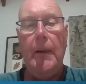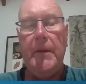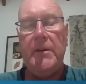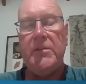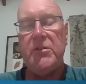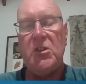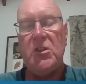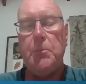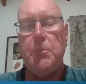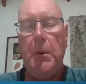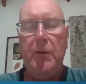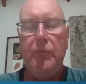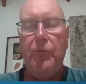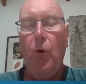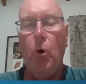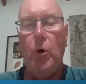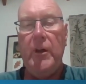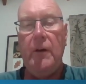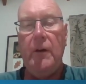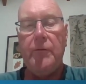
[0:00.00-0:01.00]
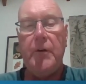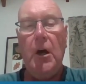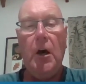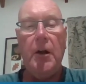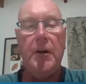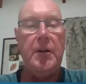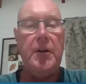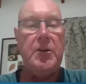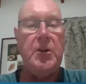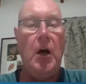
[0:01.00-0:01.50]
This is before you've
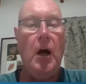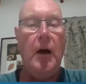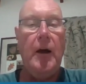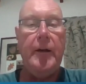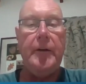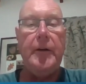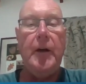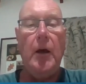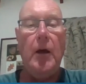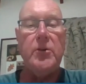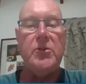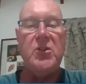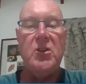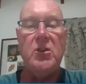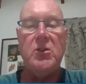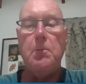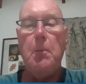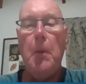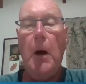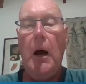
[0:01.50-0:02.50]
got a diagnosis,